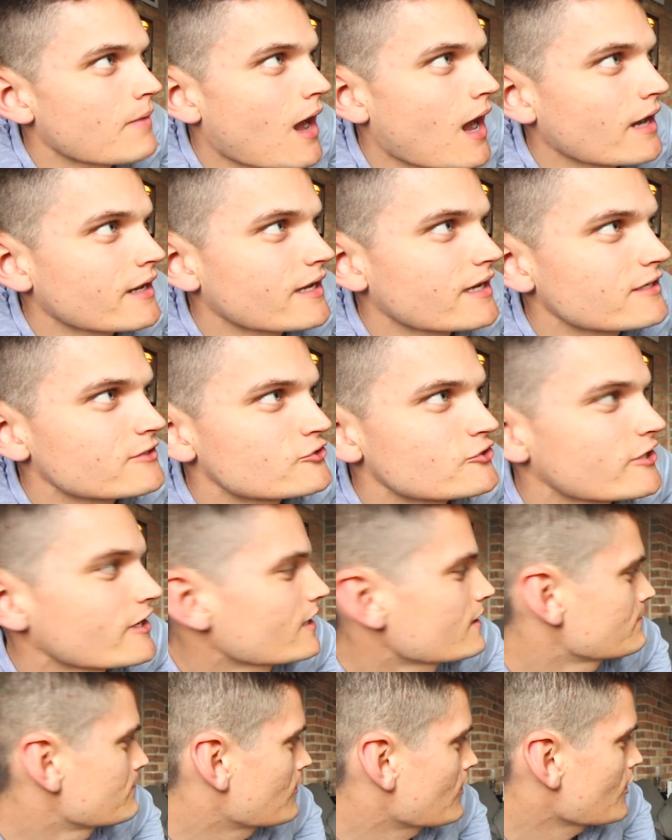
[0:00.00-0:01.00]

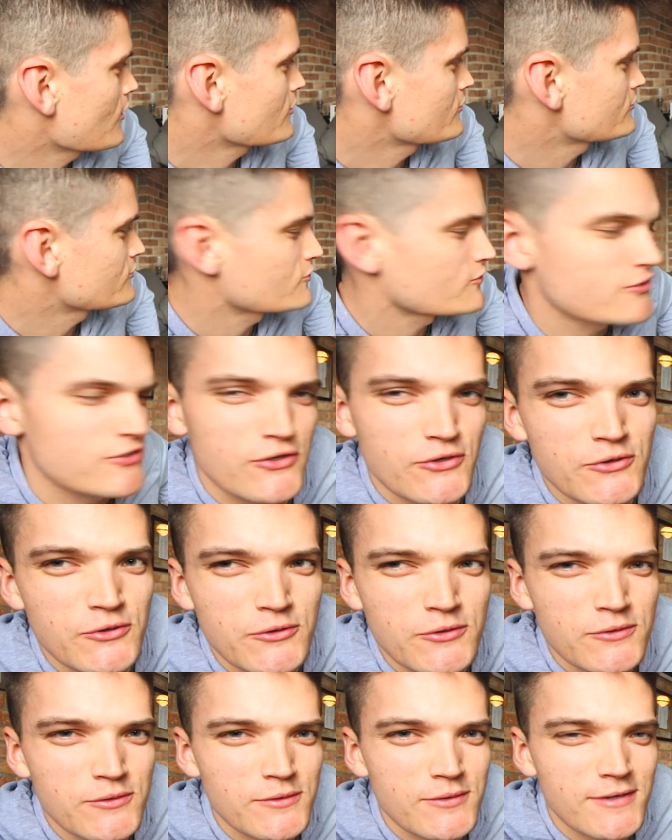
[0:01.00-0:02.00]
Mockingjay Part
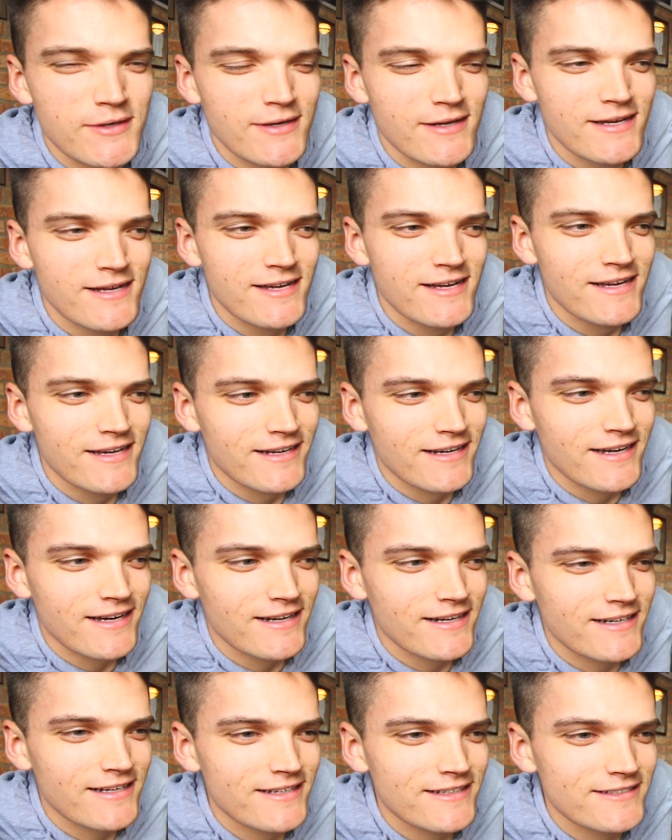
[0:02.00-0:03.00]
2
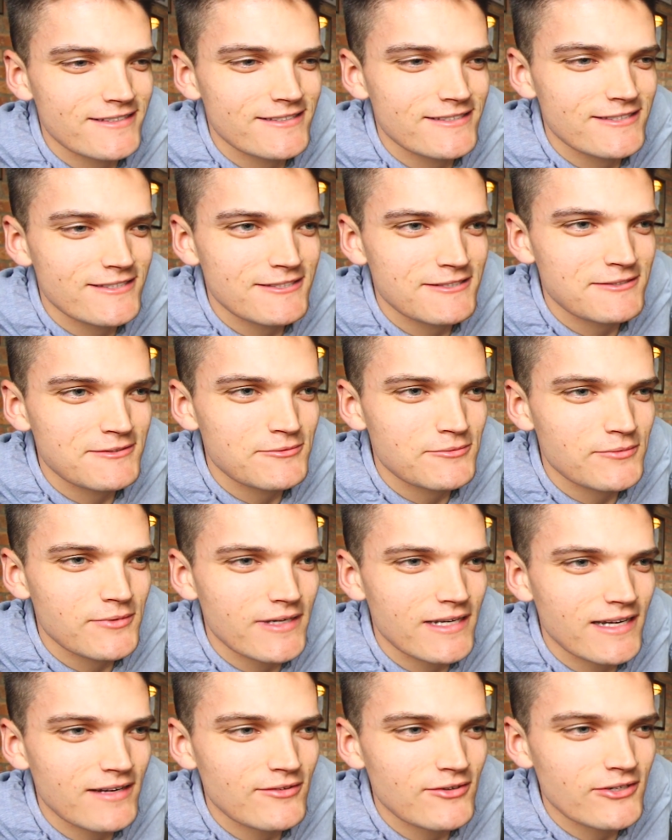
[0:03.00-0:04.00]
because
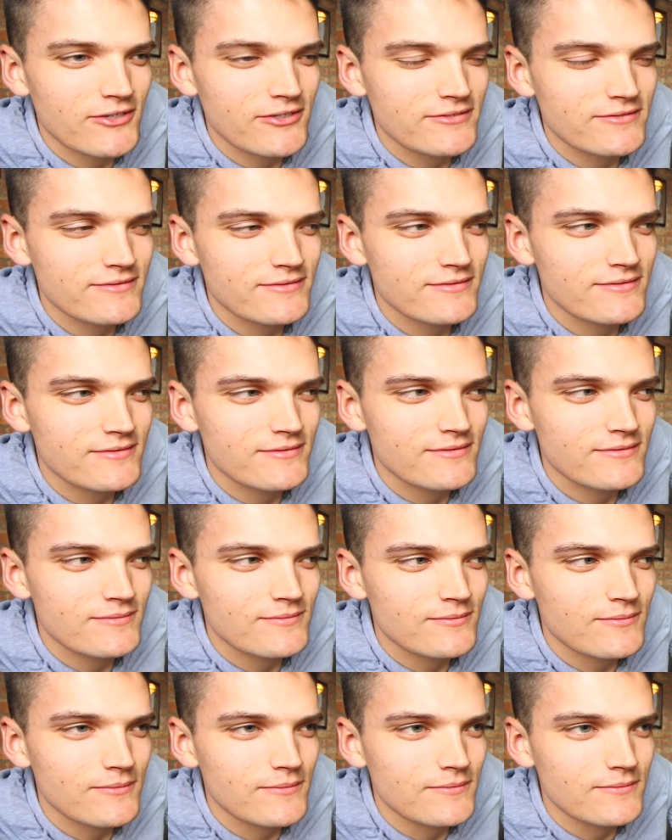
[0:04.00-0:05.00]
we never
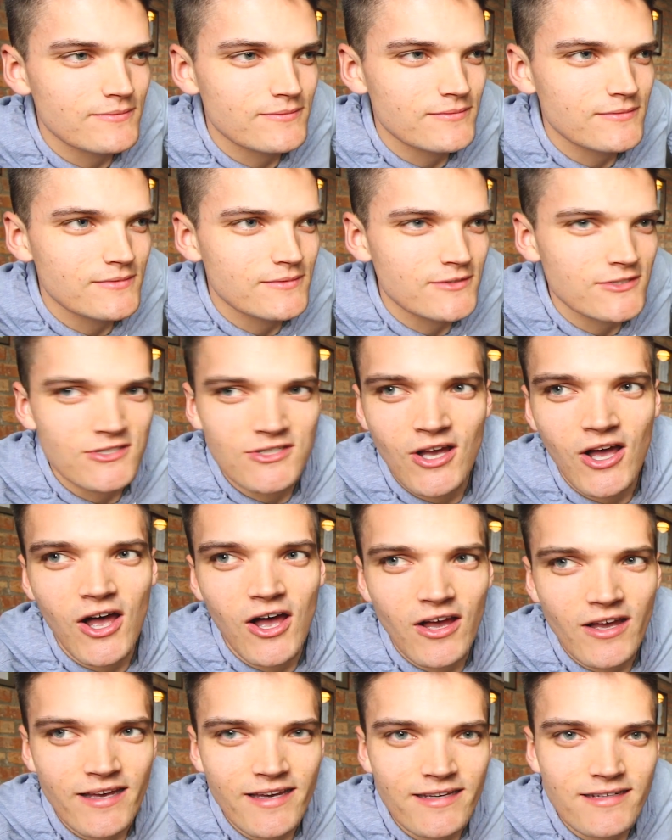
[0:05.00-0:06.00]

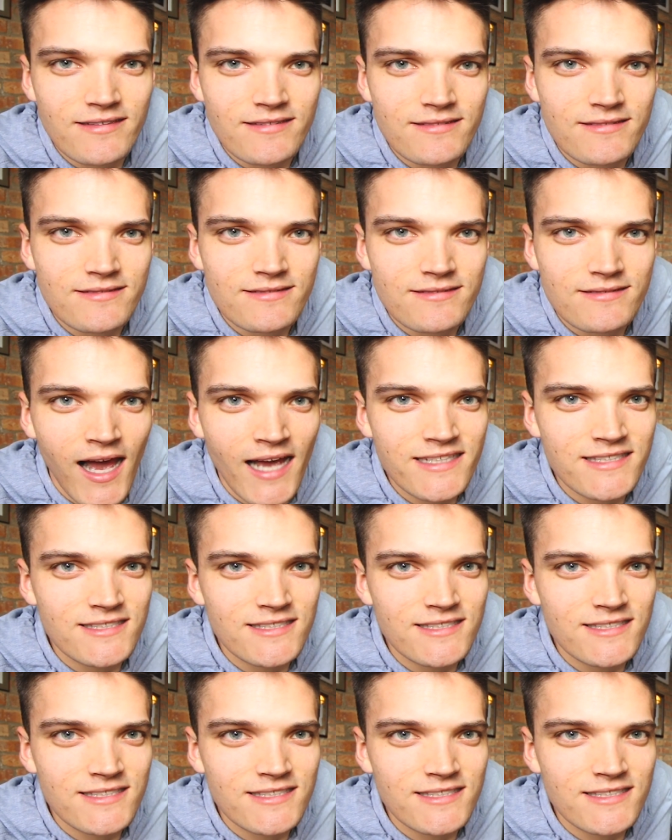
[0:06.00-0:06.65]
saw it. I